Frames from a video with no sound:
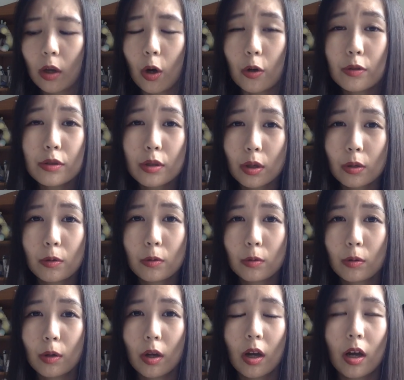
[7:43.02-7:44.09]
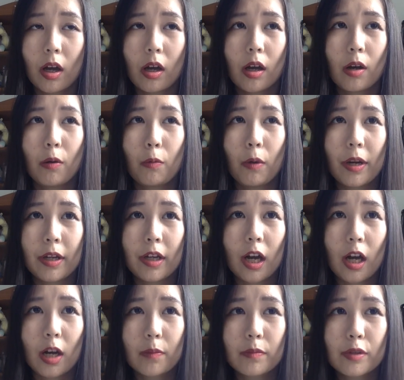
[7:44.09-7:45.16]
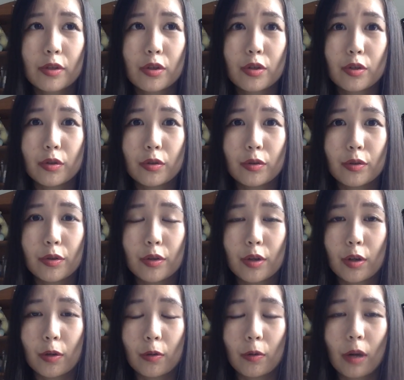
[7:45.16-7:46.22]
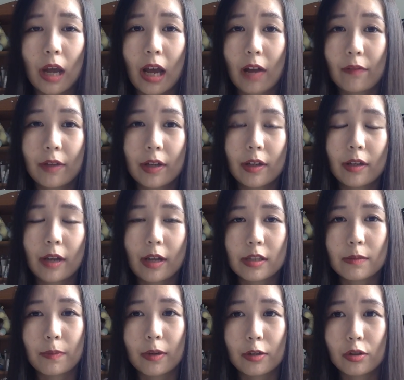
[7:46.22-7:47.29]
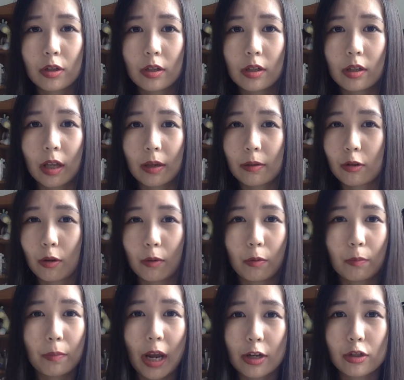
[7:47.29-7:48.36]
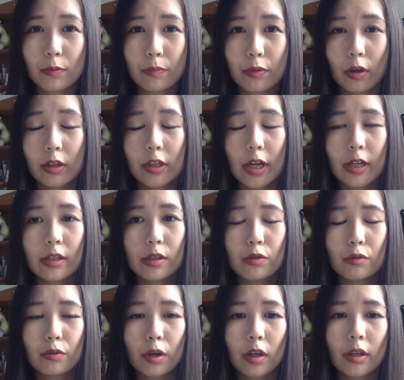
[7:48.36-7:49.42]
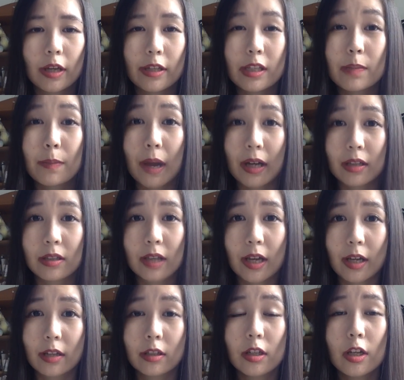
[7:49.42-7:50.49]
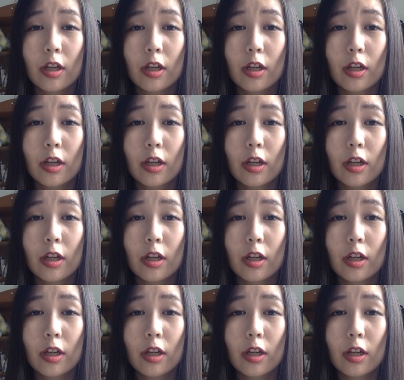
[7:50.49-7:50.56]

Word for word: also when it comes to, you know, having especially like your own passion projects, do not expect that